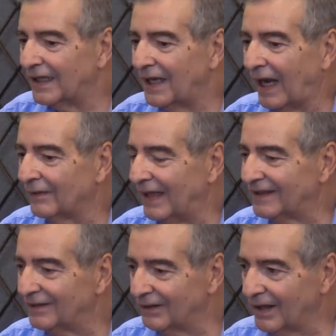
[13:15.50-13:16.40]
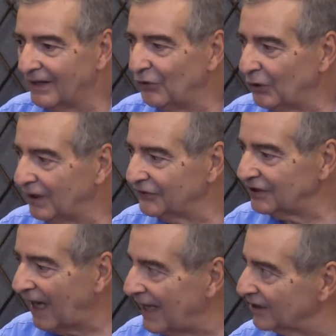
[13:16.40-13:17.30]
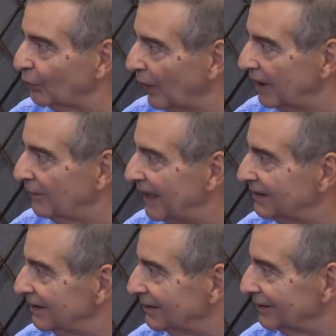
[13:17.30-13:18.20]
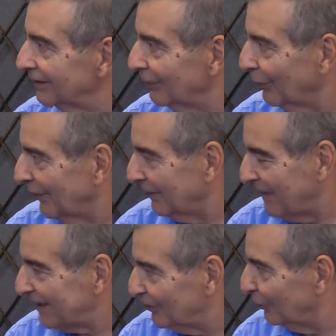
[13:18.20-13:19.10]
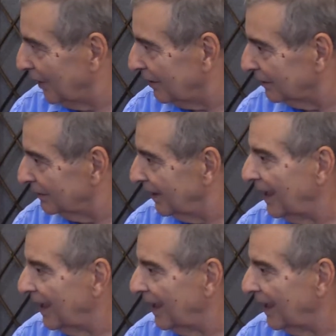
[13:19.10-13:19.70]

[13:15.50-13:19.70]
I like to give you enough science where it makes it it makes it real.